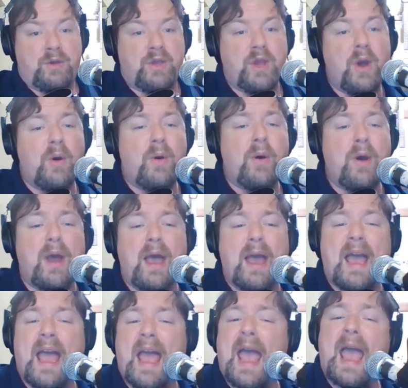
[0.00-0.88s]
Go
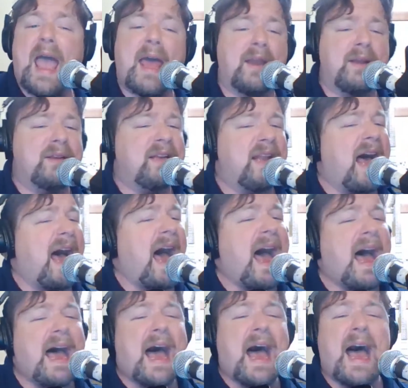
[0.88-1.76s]
ahead and
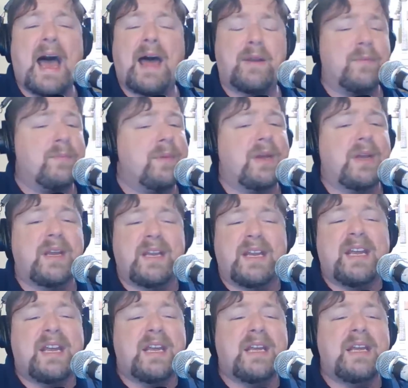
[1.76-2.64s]
lie to
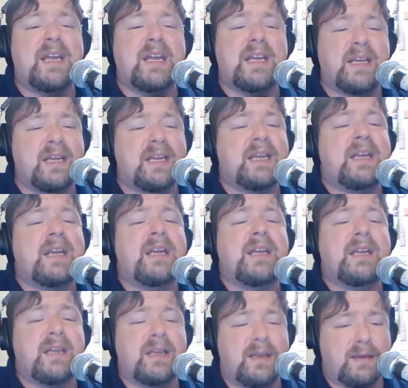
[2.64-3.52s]

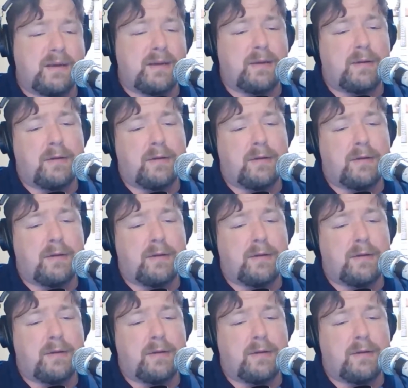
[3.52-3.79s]
me.